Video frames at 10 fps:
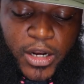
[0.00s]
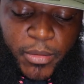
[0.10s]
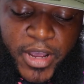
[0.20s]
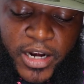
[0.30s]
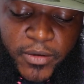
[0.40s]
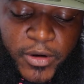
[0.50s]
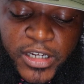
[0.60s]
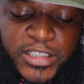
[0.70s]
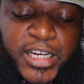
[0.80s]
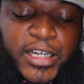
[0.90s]
Ain't nobody
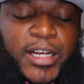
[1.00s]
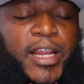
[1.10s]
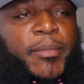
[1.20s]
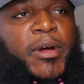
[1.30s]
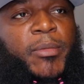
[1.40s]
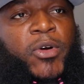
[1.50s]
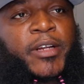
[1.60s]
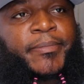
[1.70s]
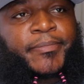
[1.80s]
real as they claim, my boy.